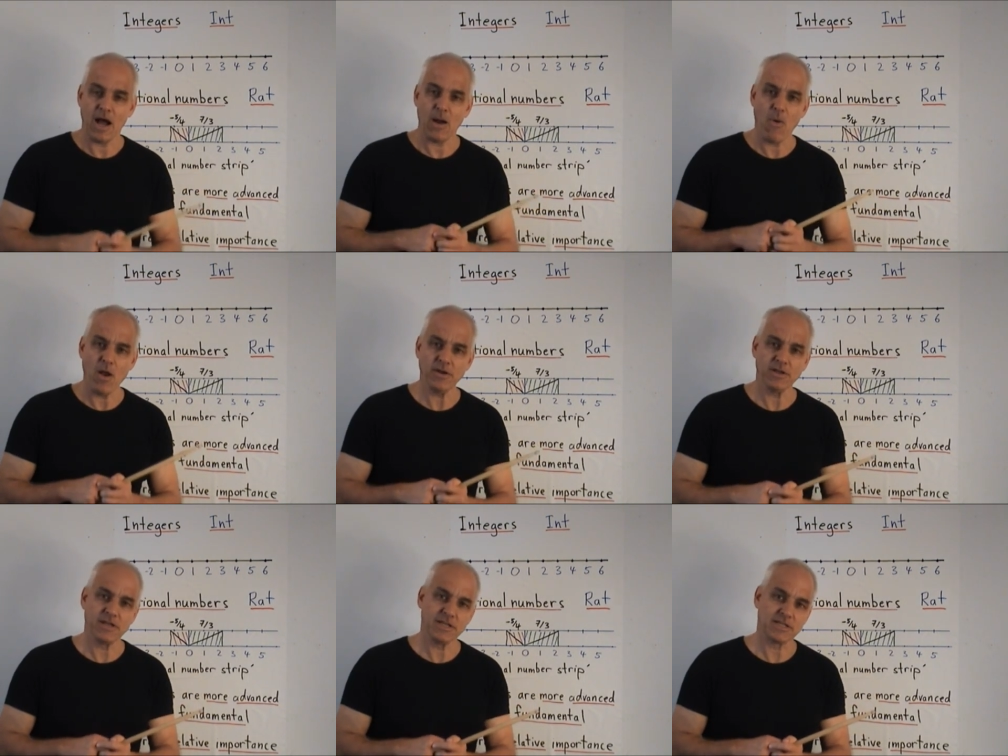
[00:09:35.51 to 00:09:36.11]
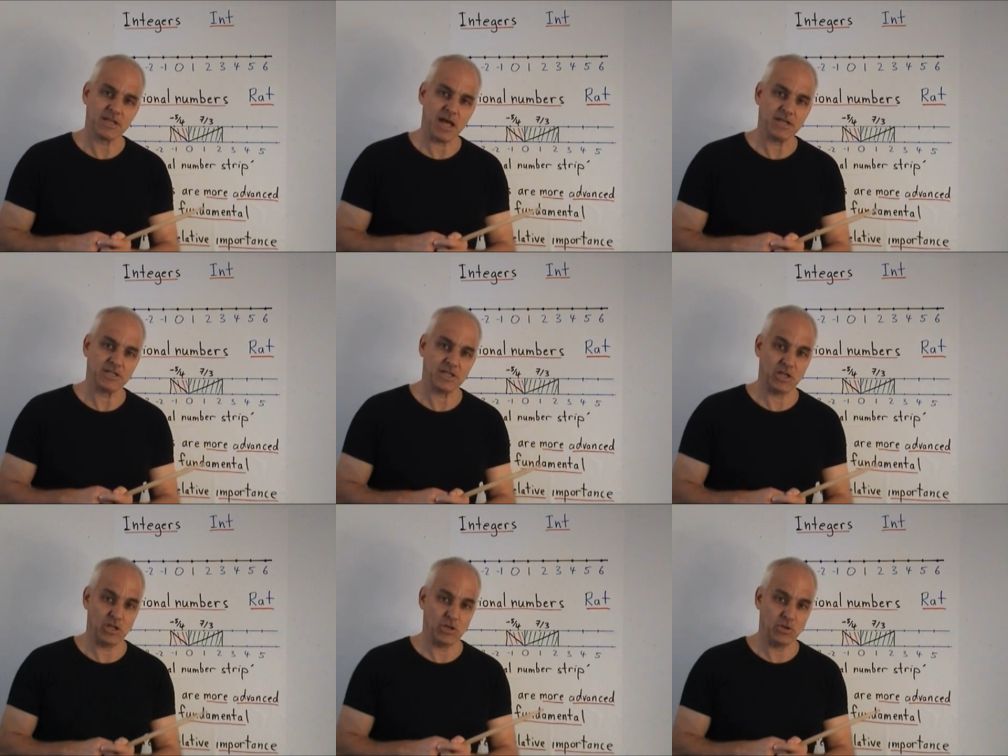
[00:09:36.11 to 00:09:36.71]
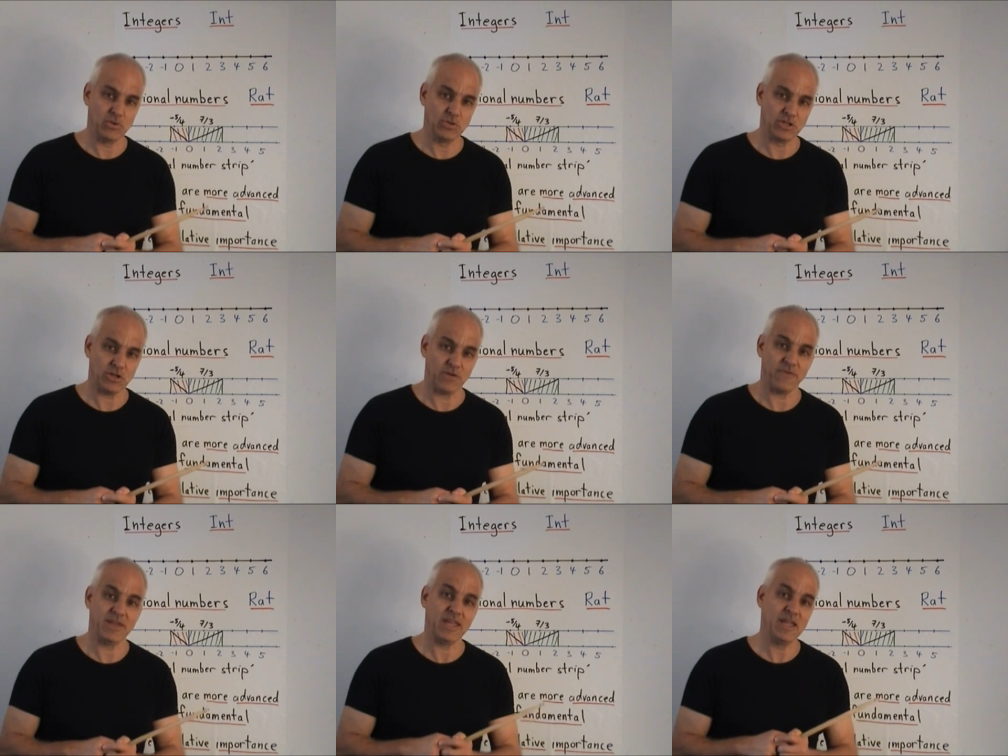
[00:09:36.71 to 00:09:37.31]
I want to discuss the use
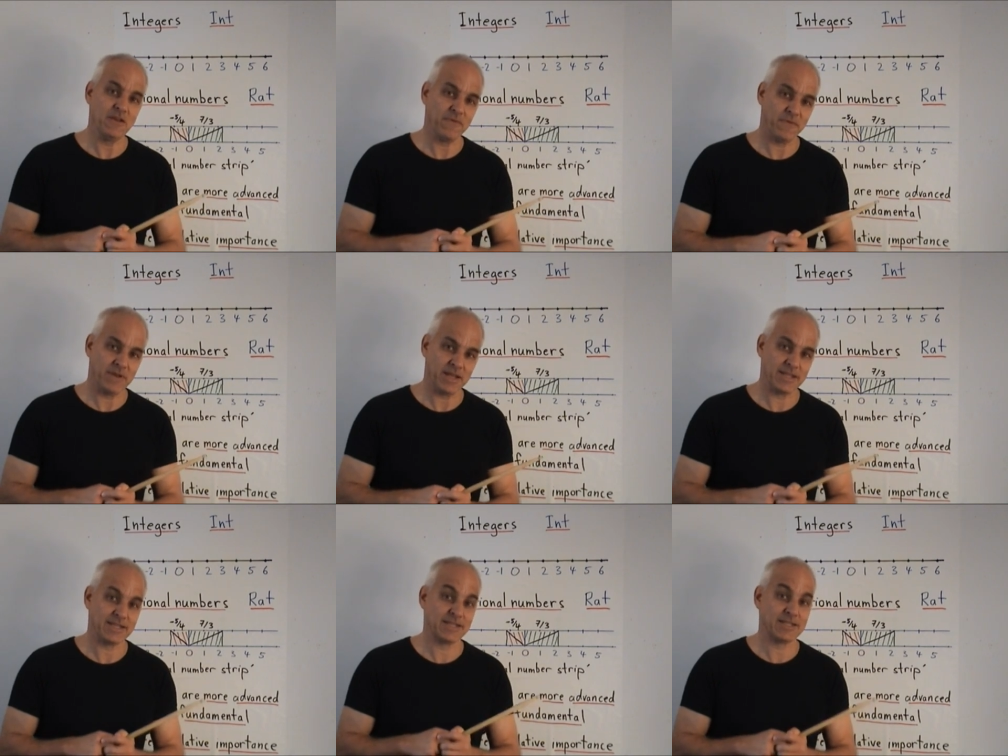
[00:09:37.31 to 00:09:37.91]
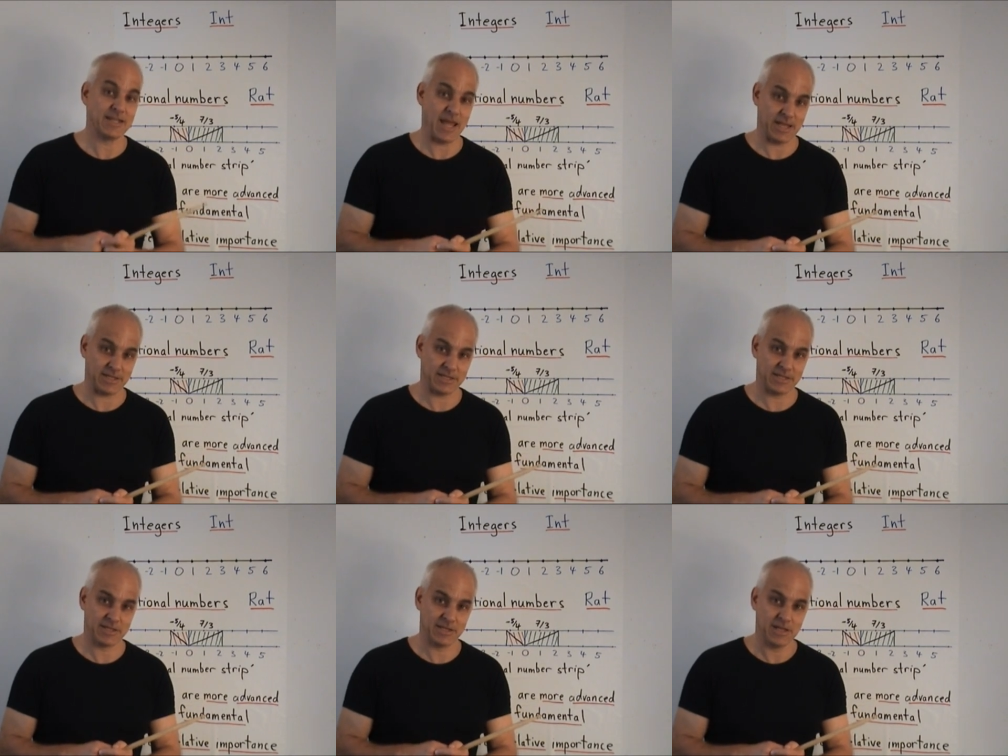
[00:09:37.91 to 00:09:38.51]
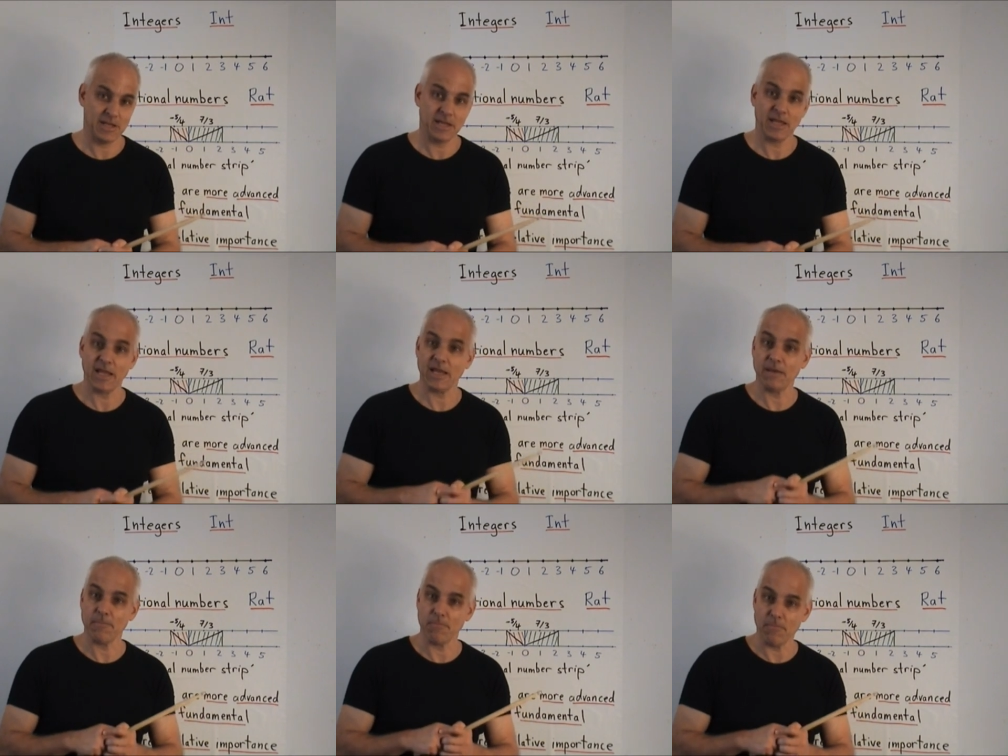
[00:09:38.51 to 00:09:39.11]
of infinite sets
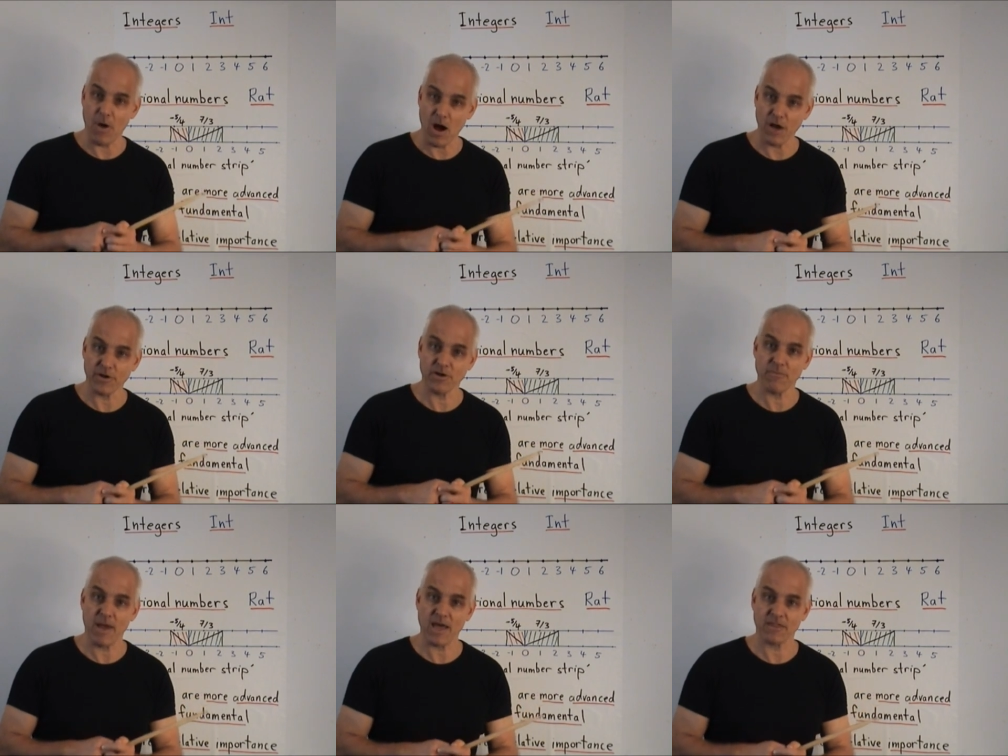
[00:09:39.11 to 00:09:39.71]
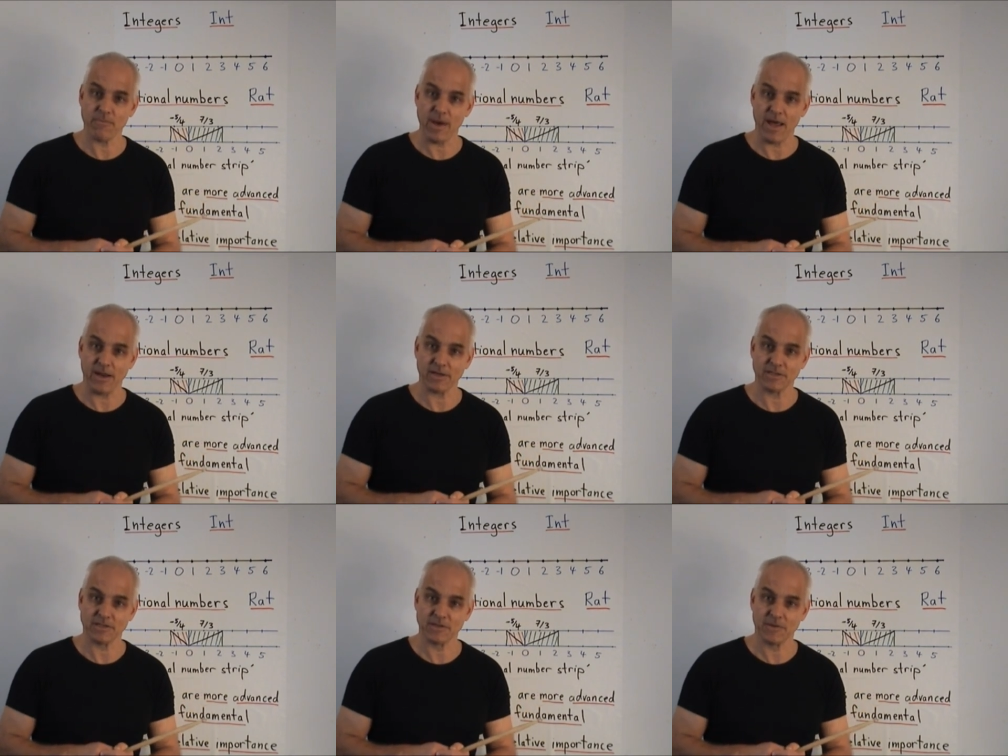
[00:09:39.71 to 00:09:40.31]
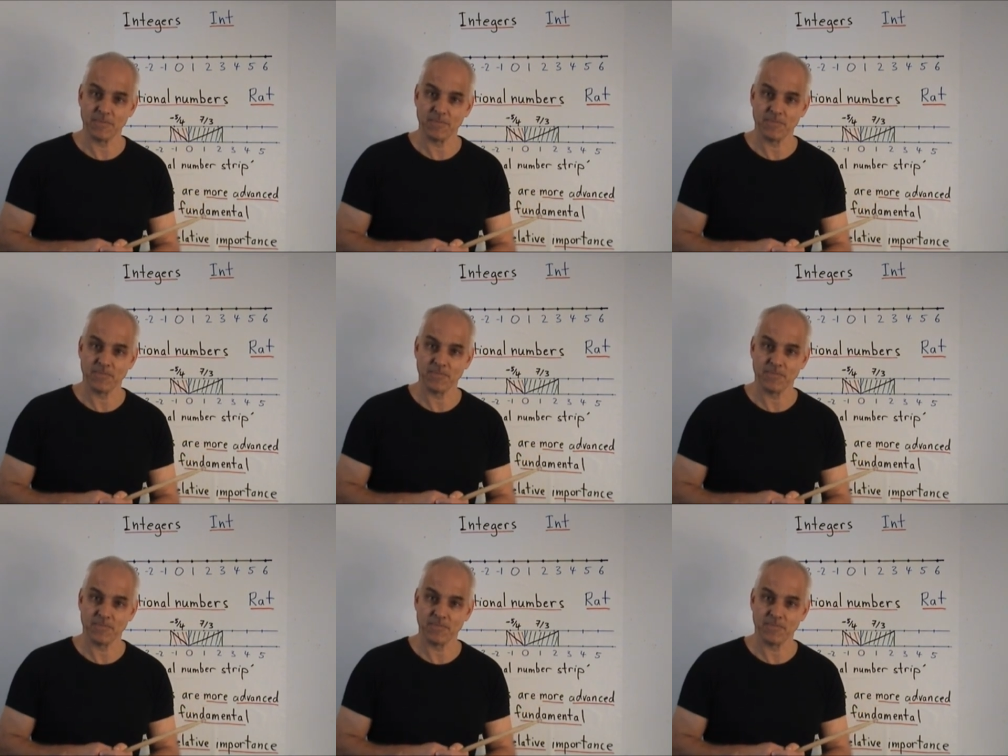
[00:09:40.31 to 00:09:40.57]
in modern mathematics.